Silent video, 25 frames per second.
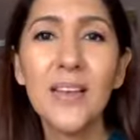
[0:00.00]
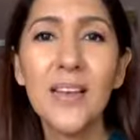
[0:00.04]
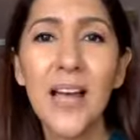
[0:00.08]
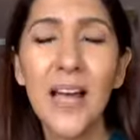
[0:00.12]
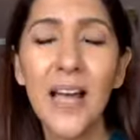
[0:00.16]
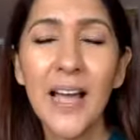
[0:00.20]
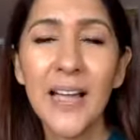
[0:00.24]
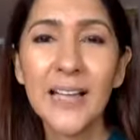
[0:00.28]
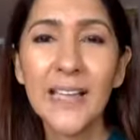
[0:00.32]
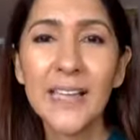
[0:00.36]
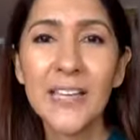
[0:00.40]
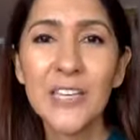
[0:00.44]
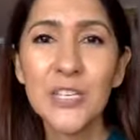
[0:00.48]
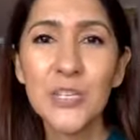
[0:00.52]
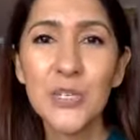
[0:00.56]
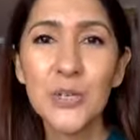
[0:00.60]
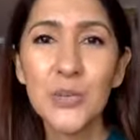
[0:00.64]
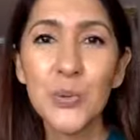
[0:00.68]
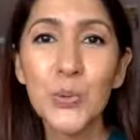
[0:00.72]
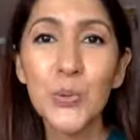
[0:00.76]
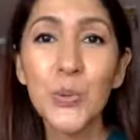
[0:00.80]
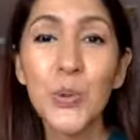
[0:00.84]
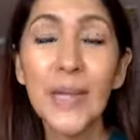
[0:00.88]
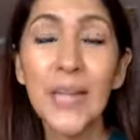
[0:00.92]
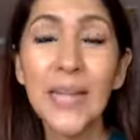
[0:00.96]
I can
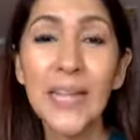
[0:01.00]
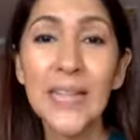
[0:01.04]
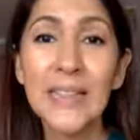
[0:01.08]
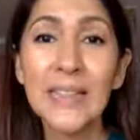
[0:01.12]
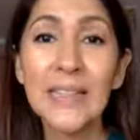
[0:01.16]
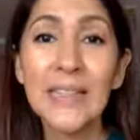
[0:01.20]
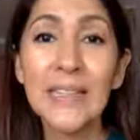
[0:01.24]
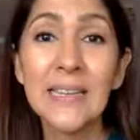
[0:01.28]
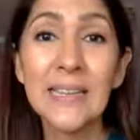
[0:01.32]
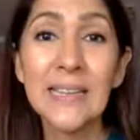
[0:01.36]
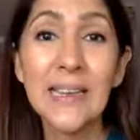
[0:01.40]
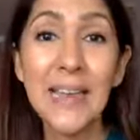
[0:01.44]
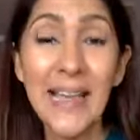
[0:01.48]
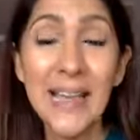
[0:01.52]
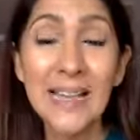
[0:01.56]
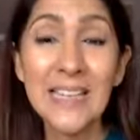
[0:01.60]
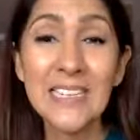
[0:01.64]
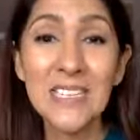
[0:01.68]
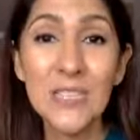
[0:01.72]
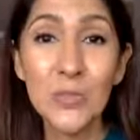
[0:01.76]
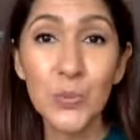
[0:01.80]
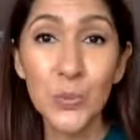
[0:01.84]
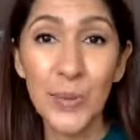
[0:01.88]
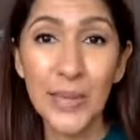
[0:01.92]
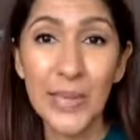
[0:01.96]
do in the
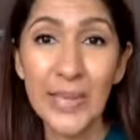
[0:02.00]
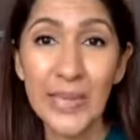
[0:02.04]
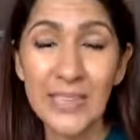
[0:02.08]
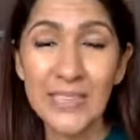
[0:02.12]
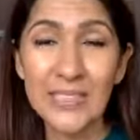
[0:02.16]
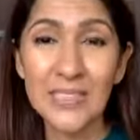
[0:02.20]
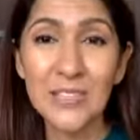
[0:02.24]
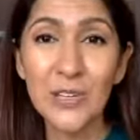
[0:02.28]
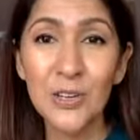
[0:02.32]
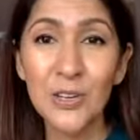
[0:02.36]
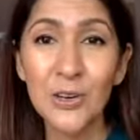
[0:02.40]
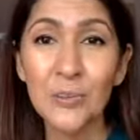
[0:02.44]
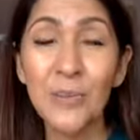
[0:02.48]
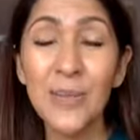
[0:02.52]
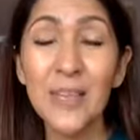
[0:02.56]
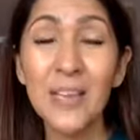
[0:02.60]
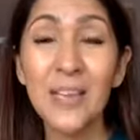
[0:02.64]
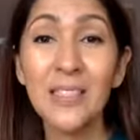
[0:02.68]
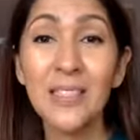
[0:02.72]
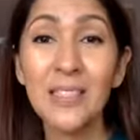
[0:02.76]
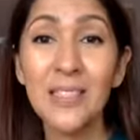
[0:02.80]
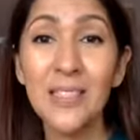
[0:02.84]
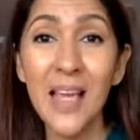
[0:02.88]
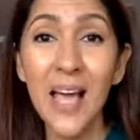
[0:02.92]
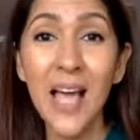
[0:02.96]
next week. It's going to be a
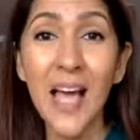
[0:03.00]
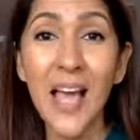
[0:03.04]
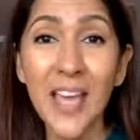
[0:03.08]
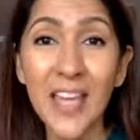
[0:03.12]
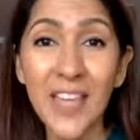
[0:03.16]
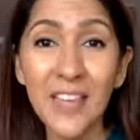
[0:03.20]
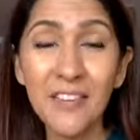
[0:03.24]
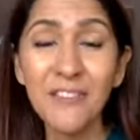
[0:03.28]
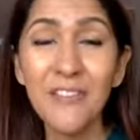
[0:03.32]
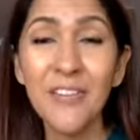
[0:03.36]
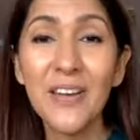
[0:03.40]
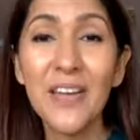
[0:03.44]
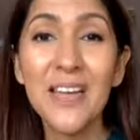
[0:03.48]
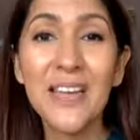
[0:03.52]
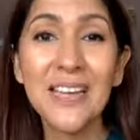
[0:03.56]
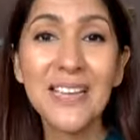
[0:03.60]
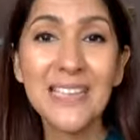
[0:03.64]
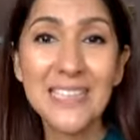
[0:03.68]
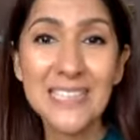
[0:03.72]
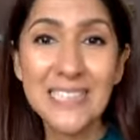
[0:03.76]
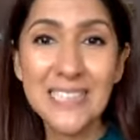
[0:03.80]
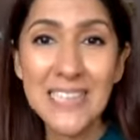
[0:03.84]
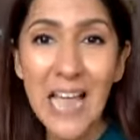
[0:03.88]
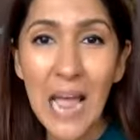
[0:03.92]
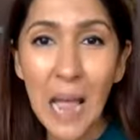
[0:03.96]
live
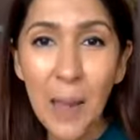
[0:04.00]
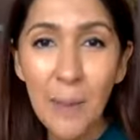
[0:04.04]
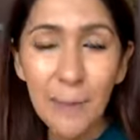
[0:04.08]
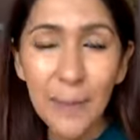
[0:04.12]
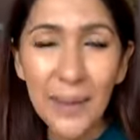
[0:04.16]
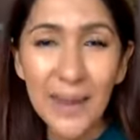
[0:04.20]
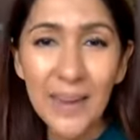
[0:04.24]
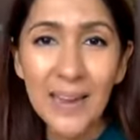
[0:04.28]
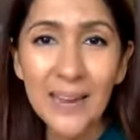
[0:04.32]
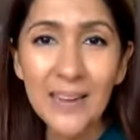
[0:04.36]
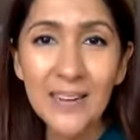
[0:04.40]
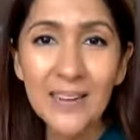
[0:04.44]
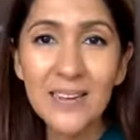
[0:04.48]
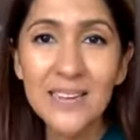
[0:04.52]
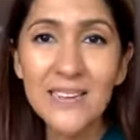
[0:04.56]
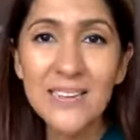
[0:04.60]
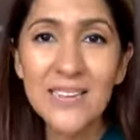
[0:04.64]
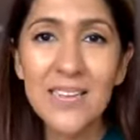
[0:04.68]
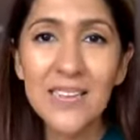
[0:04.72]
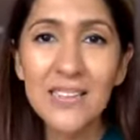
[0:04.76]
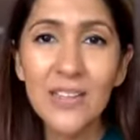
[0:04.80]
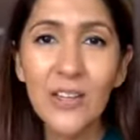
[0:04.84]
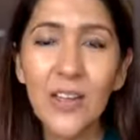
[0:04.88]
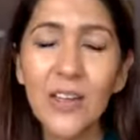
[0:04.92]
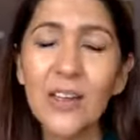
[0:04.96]
tapping because
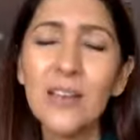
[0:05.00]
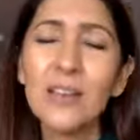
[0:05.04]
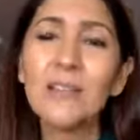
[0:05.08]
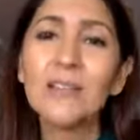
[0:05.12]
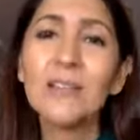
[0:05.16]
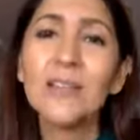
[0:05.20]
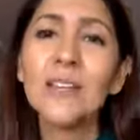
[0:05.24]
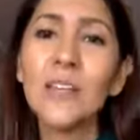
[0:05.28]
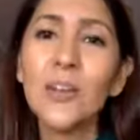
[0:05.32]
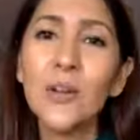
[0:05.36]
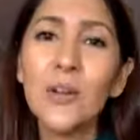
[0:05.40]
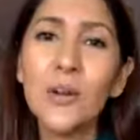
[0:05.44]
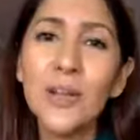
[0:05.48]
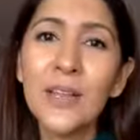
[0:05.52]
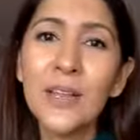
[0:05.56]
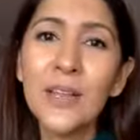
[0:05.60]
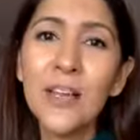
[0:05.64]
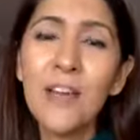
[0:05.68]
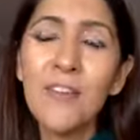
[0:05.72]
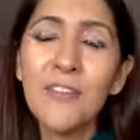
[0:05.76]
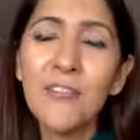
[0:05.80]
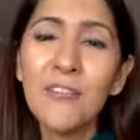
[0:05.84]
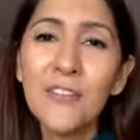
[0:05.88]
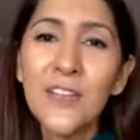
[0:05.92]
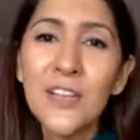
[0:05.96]
I thought, you know,
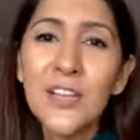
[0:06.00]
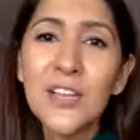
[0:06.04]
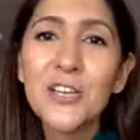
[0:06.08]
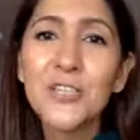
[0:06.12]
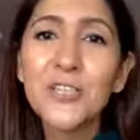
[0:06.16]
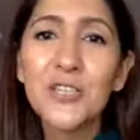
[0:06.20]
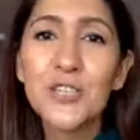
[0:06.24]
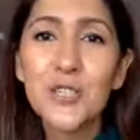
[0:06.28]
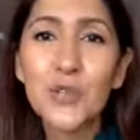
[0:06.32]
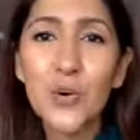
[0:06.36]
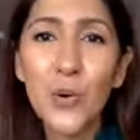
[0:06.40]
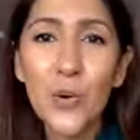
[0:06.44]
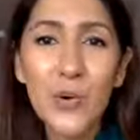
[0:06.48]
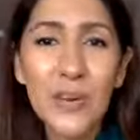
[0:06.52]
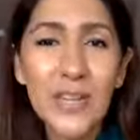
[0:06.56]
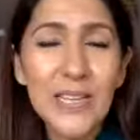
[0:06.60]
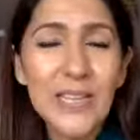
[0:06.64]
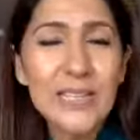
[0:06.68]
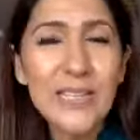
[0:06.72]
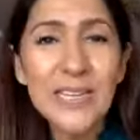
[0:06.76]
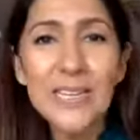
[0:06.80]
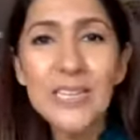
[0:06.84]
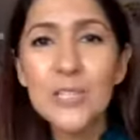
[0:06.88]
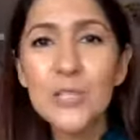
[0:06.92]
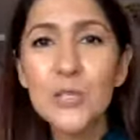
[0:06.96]
enough
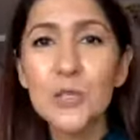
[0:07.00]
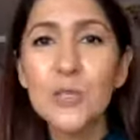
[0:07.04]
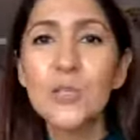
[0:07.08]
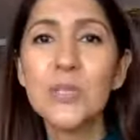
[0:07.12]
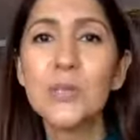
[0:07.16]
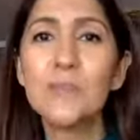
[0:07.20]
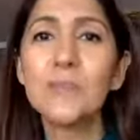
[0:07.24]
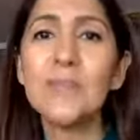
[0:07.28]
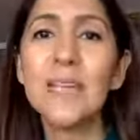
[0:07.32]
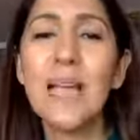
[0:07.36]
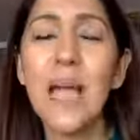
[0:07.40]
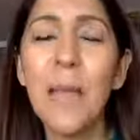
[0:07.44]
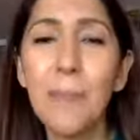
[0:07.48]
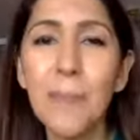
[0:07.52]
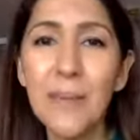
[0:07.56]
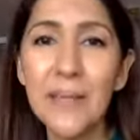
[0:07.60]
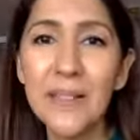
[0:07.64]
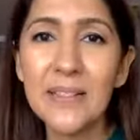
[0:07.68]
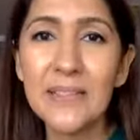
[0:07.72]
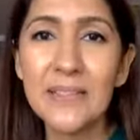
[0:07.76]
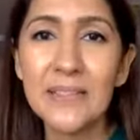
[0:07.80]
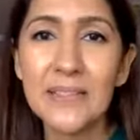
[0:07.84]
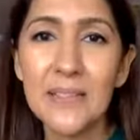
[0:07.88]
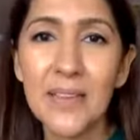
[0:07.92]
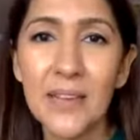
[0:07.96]
stories. Let's do some
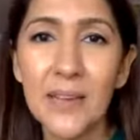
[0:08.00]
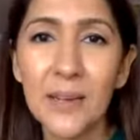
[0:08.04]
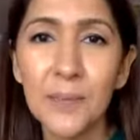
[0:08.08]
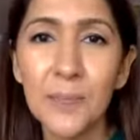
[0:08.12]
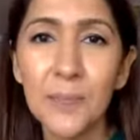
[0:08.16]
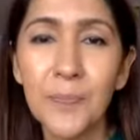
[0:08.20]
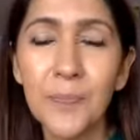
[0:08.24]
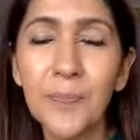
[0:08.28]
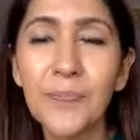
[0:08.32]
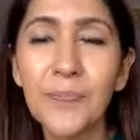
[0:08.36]
tapping this time.